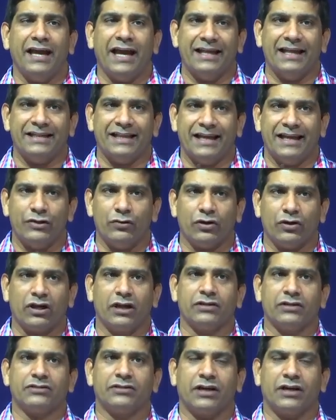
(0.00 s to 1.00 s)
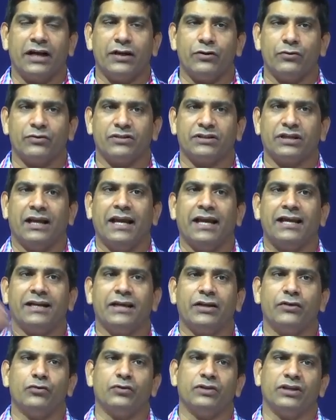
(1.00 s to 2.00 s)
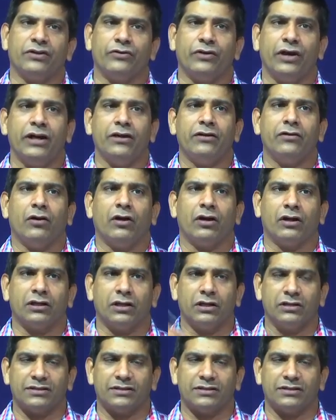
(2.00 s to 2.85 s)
and then you're trying to connect it to the grid or